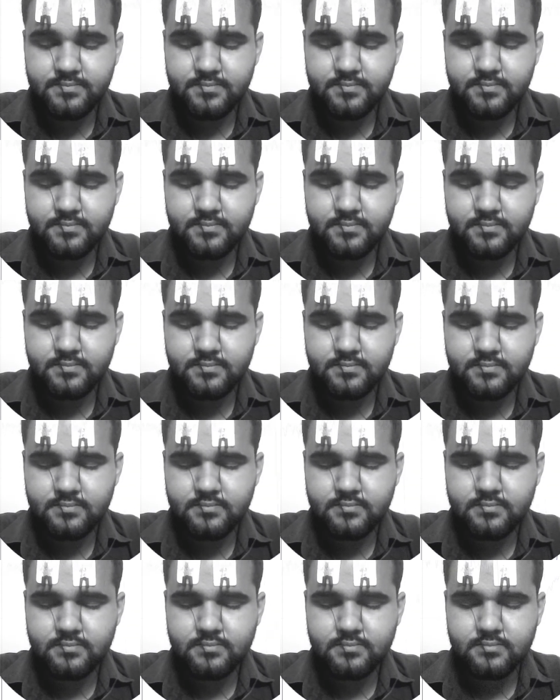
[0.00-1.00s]

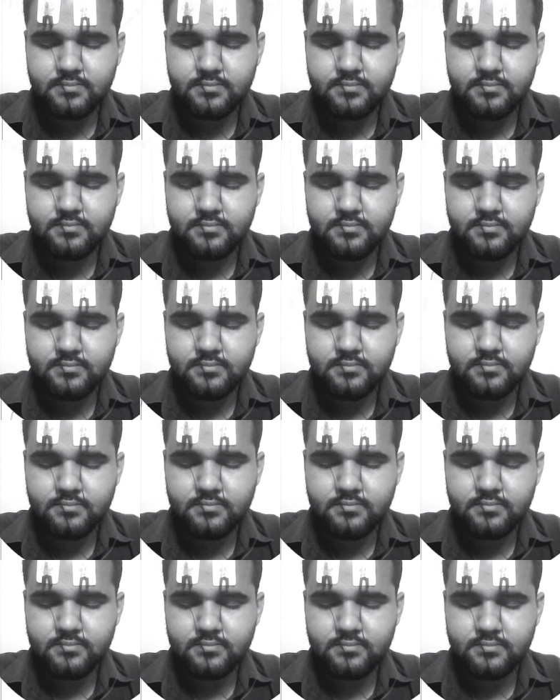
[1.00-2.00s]

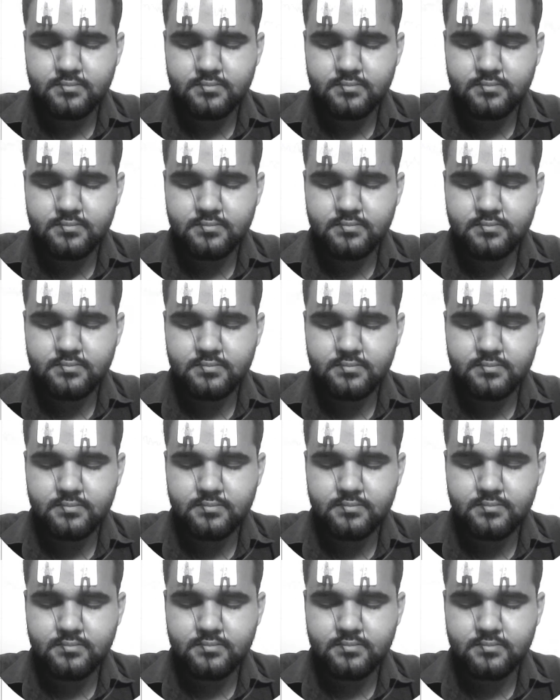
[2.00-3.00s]

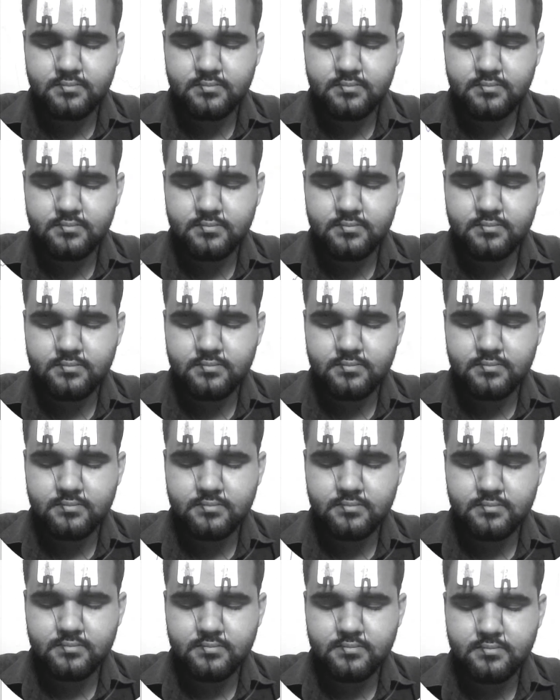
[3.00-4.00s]

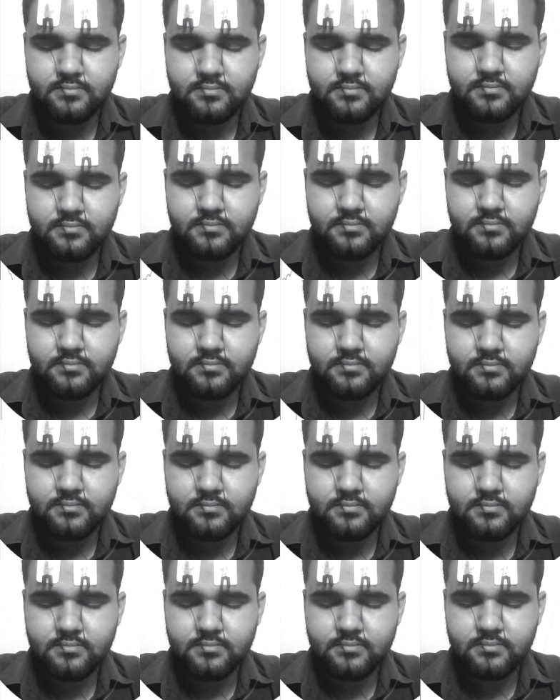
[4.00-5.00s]

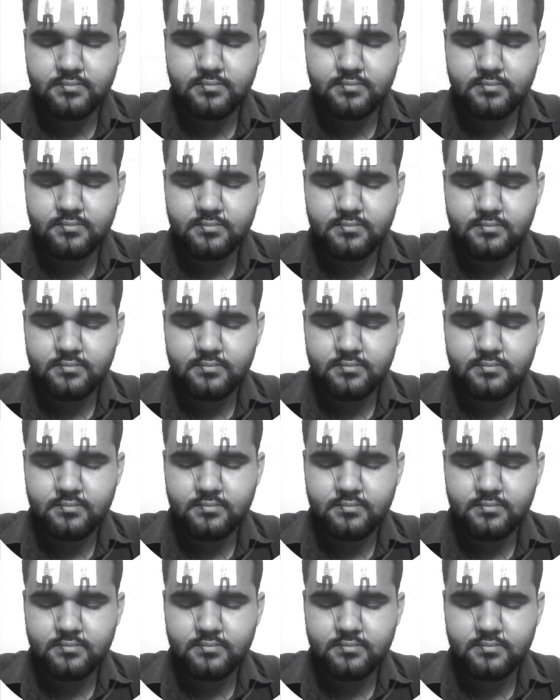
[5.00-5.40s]
Nobody speaks.